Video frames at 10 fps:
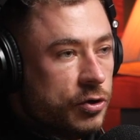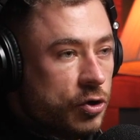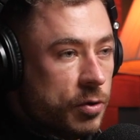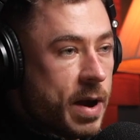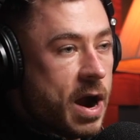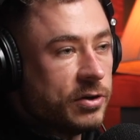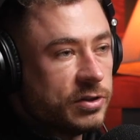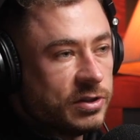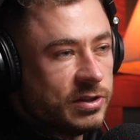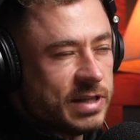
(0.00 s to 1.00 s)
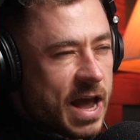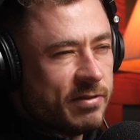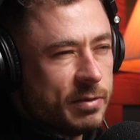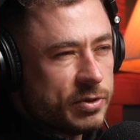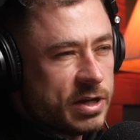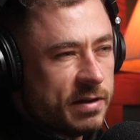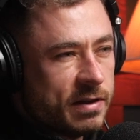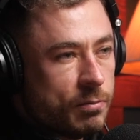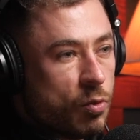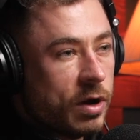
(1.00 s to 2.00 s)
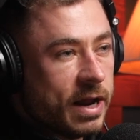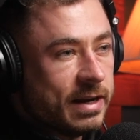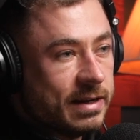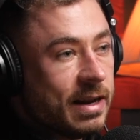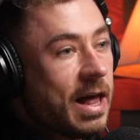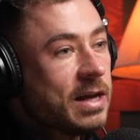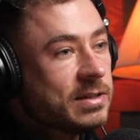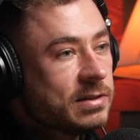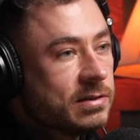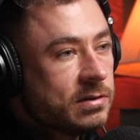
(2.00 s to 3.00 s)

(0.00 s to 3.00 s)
your marriage is 70%, I think, more likely to last.